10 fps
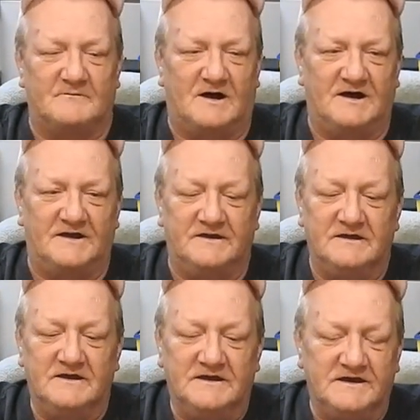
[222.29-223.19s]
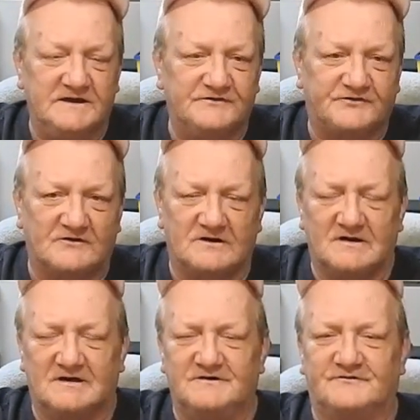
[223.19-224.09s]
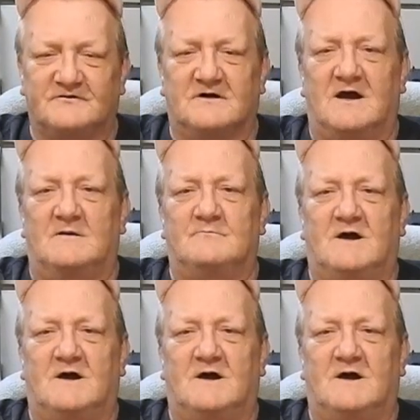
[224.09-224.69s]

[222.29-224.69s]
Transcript: My Easter lilies are up.